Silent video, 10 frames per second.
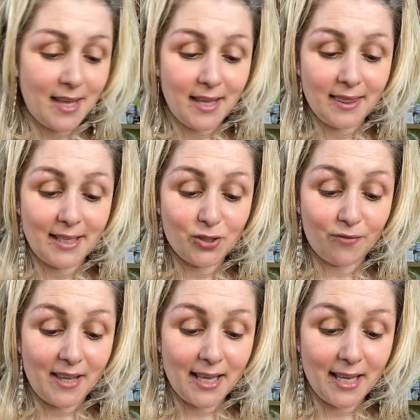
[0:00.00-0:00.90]
these are
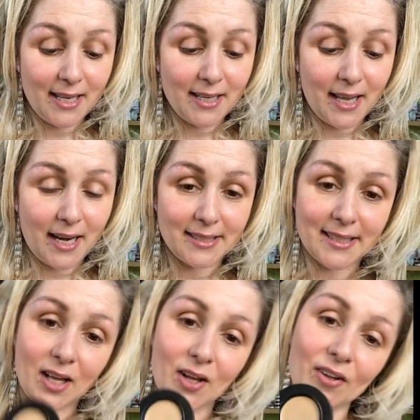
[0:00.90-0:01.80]
vegan, and I
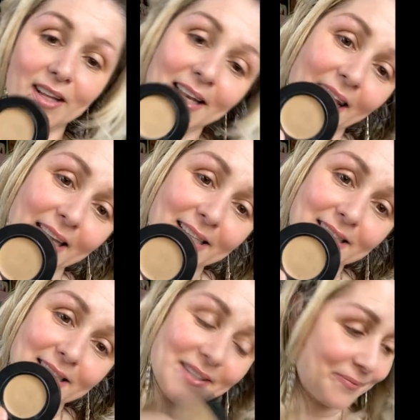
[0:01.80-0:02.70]
sell light.
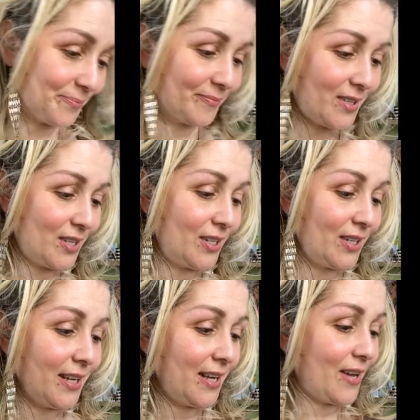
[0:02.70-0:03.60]

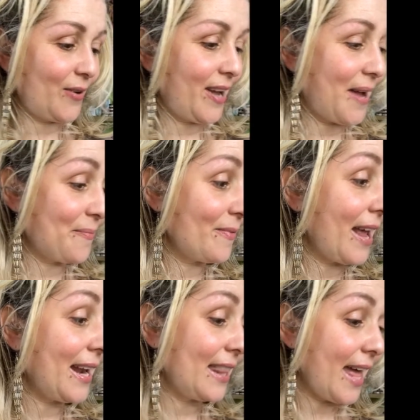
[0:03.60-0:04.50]
Okay,
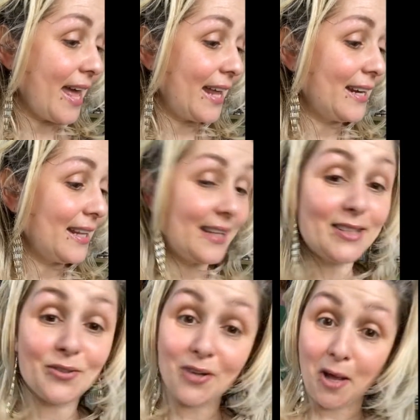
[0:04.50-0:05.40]
and then these
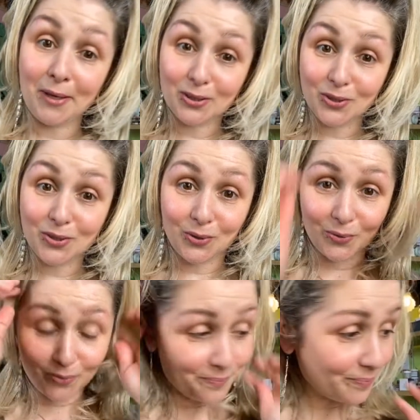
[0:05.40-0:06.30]
are coming soon.